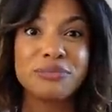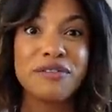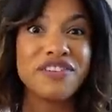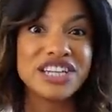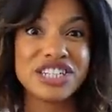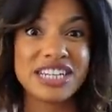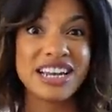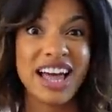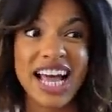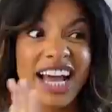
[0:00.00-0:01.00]
been featured
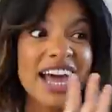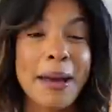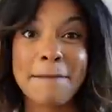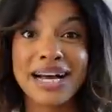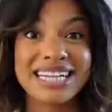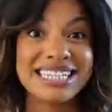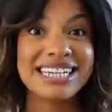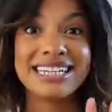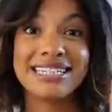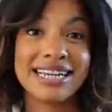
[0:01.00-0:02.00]
in like
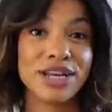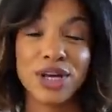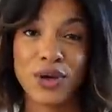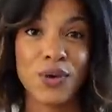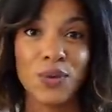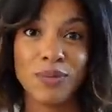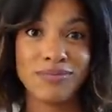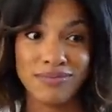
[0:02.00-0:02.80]
magazines and Goo,